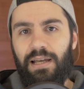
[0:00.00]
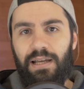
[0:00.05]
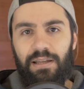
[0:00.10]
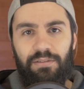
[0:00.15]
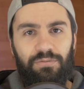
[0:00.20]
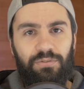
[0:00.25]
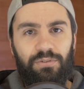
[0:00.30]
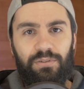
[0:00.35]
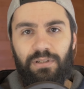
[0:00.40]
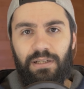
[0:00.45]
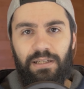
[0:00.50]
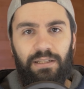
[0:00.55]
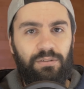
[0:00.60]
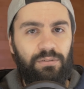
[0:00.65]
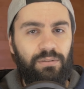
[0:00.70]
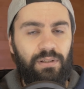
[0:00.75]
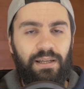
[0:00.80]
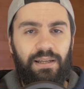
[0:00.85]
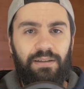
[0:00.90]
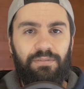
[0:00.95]
iPhone, I
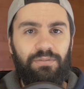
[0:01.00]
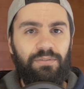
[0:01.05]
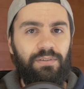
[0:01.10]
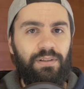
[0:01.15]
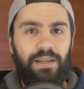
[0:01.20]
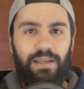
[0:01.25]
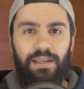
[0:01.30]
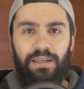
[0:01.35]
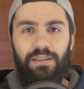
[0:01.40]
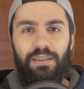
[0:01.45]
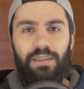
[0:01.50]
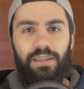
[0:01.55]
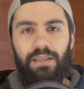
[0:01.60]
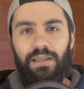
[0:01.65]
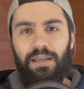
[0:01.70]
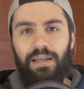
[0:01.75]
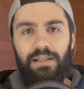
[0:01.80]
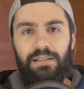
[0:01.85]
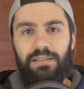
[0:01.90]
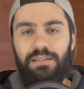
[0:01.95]
don't have
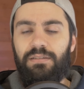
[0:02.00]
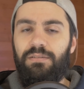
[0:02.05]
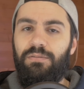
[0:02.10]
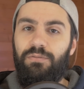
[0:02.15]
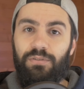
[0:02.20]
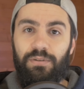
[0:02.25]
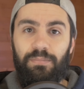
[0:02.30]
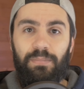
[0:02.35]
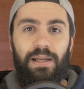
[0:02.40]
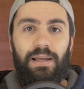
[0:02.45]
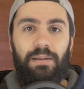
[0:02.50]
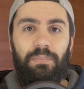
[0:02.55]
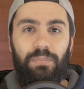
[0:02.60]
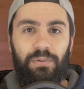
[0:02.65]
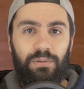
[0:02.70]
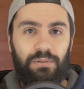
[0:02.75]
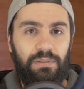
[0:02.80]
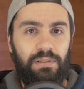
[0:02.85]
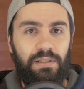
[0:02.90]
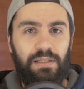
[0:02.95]
anything else from
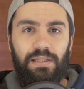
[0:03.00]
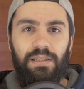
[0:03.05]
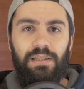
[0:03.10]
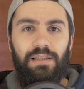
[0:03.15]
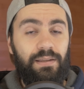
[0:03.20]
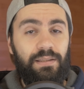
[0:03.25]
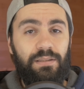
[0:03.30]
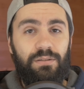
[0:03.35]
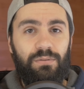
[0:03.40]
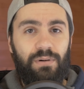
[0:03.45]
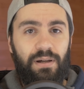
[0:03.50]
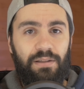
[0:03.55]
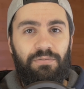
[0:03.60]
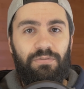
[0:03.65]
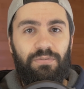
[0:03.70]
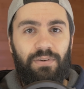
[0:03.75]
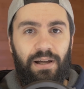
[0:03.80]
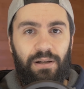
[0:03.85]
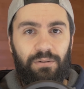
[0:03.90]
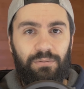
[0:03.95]
Apple. And so I
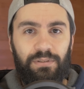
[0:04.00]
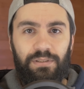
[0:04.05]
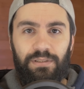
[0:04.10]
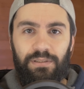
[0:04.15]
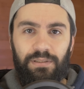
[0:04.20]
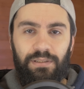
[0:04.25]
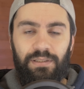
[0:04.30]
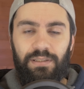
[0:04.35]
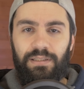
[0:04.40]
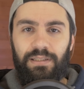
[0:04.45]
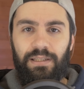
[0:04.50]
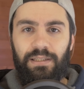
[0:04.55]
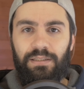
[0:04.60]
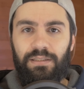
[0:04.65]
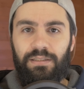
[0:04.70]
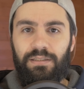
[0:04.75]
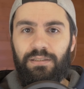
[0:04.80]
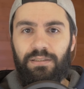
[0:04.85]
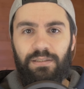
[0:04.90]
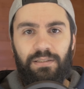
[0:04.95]
found
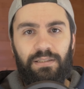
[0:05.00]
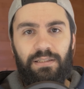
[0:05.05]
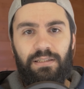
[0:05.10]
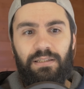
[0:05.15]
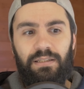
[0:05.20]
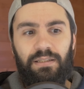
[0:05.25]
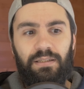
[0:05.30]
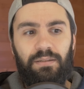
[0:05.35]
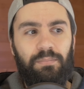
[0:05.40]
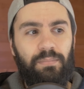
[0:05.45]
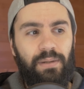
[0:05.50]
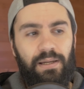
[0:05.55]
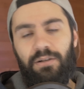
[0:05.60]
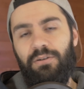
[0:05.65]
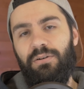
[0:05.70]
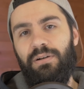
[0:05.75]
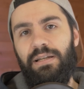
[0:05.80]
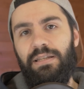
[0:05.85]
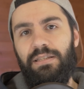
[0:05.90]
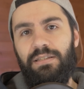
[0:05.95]
that the
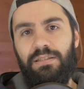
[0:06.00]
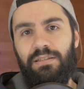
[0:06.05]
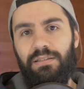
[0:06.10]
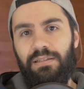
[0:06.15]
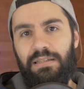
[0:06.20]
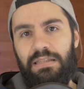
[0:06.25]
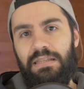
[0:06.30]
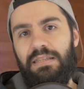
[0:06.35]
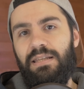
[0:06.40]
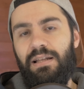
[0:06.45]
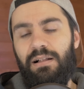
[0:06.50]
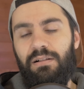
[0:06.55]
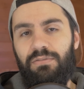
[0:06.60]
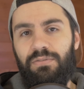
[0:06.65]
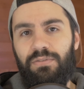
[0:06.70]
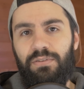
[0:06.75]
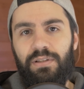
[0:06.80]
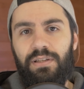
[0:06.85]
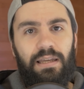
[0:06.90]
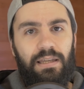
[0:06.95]
macOS
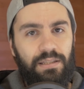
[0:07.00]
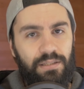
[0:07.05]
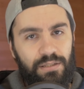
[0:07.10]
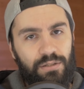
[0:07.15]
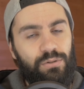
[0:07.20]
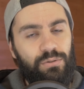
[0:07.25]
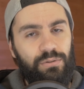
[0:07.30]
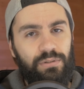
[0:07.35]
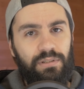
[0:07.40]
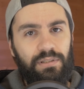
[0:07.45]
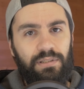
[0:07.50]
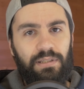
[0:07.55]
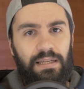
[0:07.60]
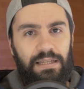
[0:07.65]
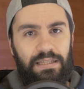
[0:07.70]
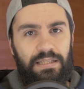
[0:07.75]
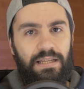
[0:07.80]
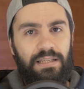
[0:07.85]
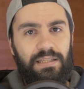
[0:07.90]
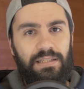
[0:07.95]
itself, it's good,
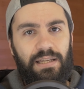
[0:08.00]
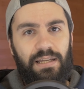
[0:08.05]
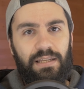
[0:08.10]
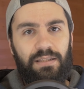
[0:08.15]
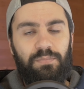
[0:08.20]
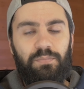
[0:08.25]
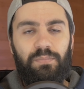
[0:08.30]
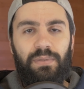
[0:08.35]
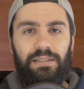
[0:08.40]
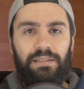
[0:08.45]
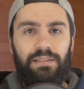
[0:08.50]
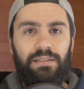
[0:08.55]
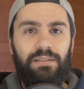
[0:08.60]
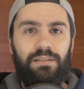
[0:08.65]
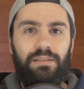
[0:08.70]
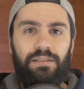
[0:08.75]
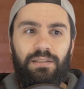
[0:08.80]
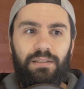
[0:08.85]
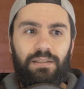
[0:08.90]
as I said, but